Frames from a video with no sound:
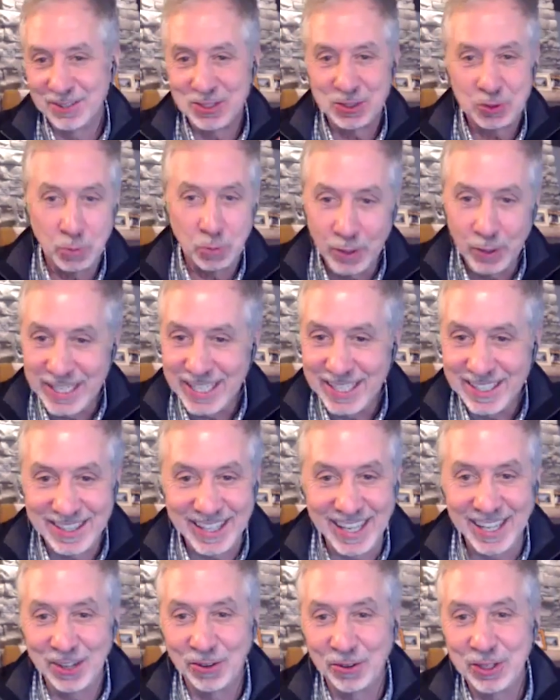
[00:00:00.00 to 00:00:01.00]
sweet.
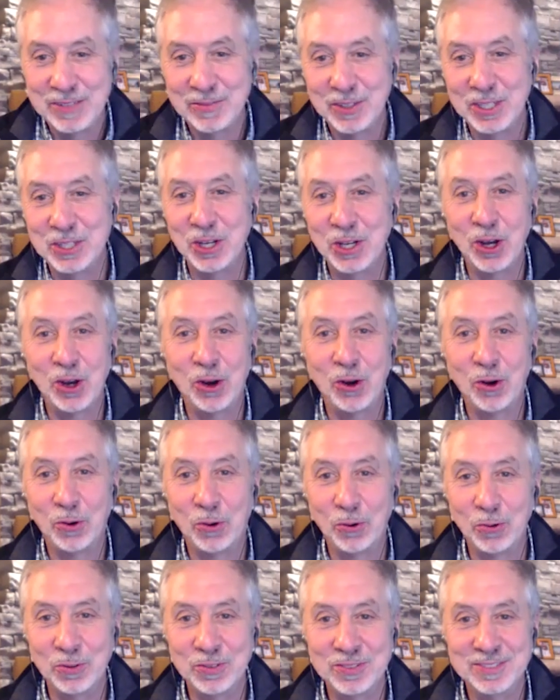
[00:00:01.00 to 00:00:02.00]
They don't even
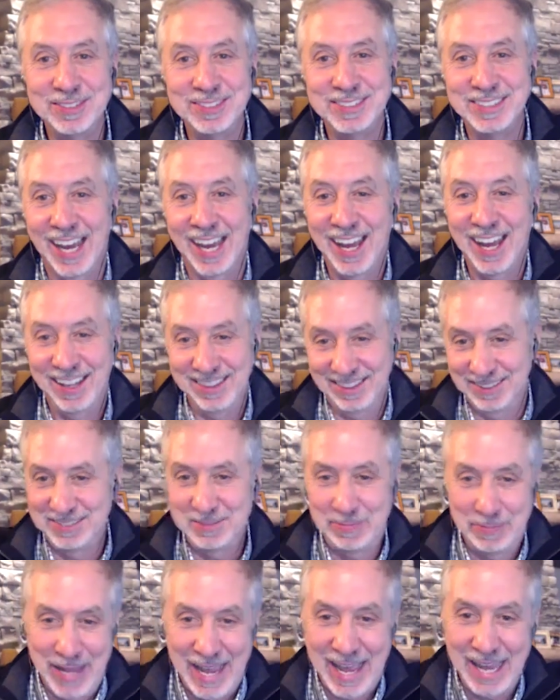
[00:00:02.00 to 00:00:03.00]
know. God,
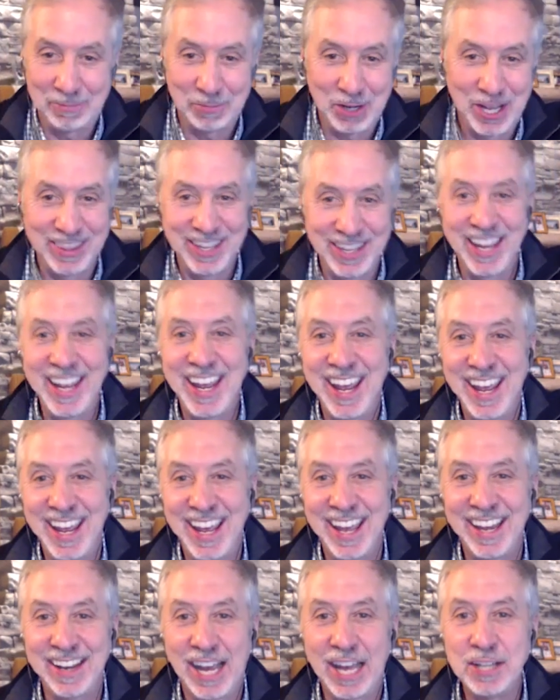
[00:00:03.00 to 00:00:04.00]
pat them on yeah. the
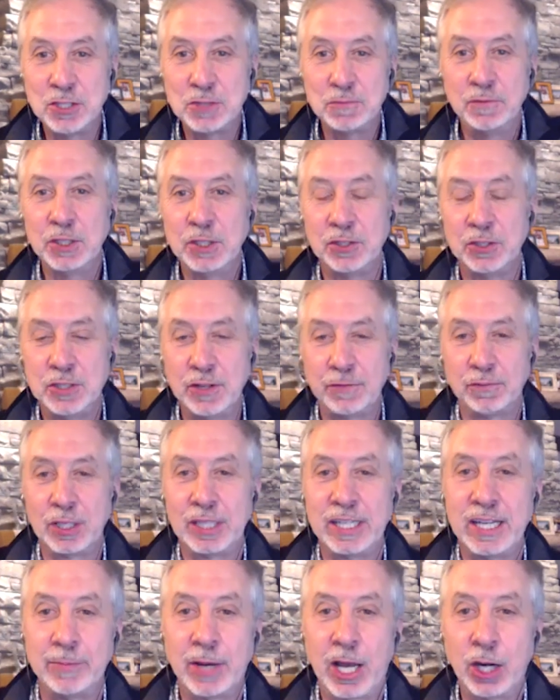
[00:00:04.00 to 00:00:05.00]
head. I just feel
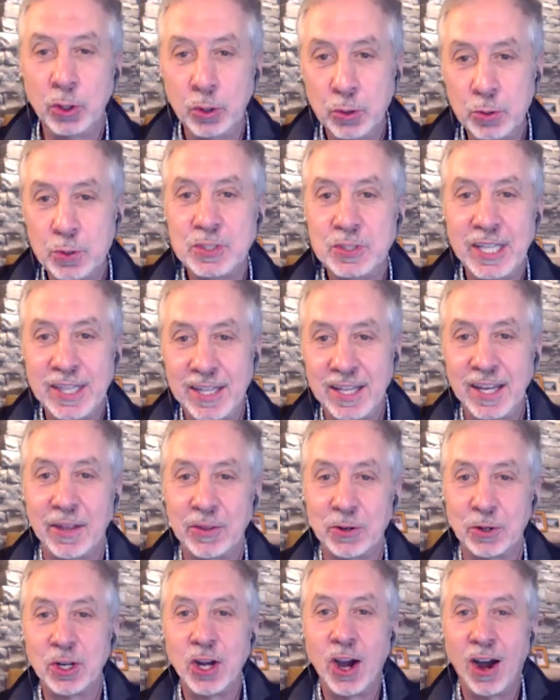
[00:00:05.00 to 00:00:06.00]
differently about who's in the
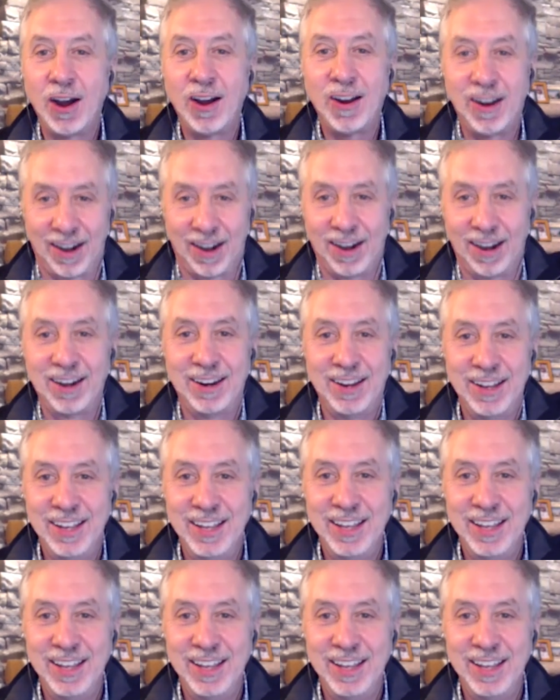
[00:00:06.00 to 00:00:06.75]
other car.